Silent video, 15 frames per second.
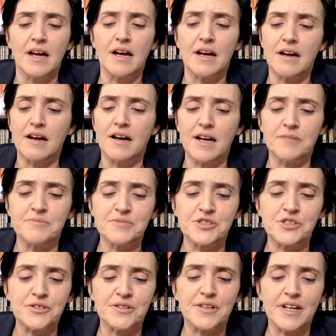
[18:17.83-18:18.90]
I'm
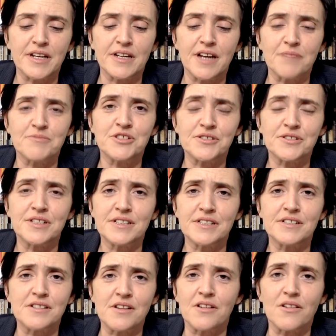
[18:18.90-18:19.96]
sure that
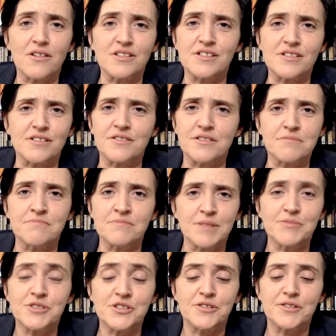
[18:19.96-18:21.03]
it's not lost on them.
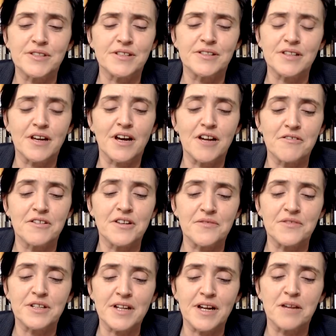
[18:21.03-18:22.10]
I'm sure the irony
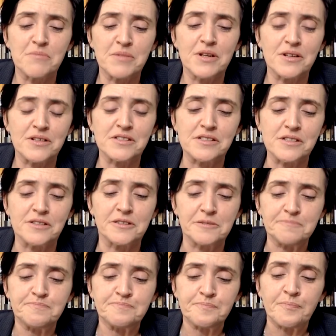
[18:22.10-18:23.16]
of it can't be lost on them.